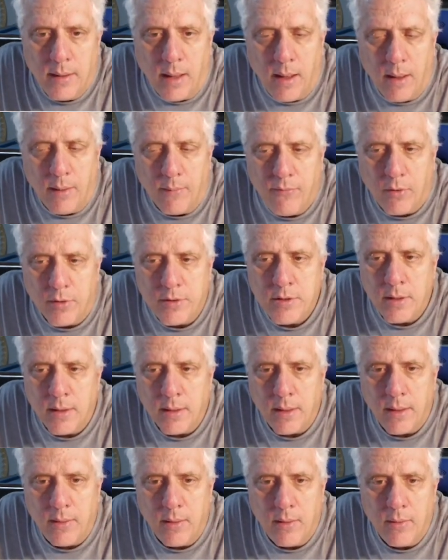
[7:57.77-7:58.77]

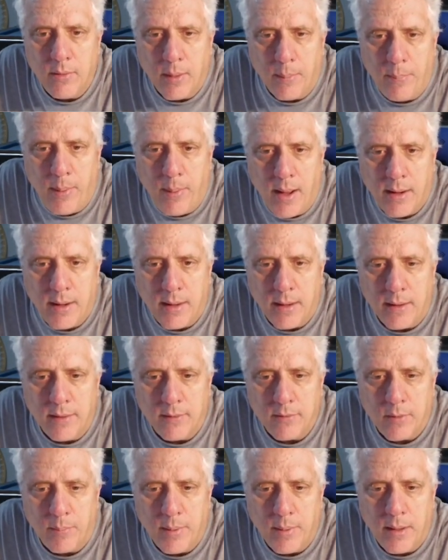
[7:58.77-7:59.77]
Fortunately, the pocket is
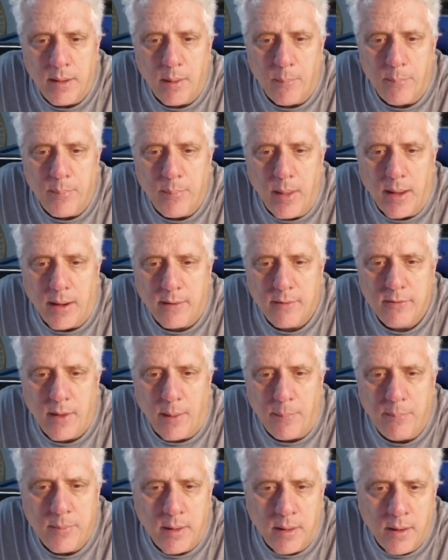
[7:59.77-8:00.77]
a bit
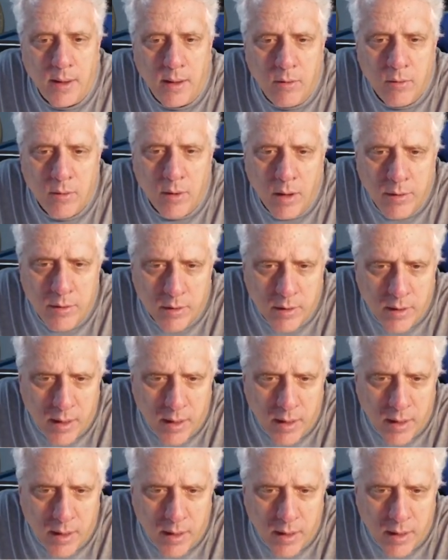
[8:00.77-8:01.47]
accepting. I don't undercut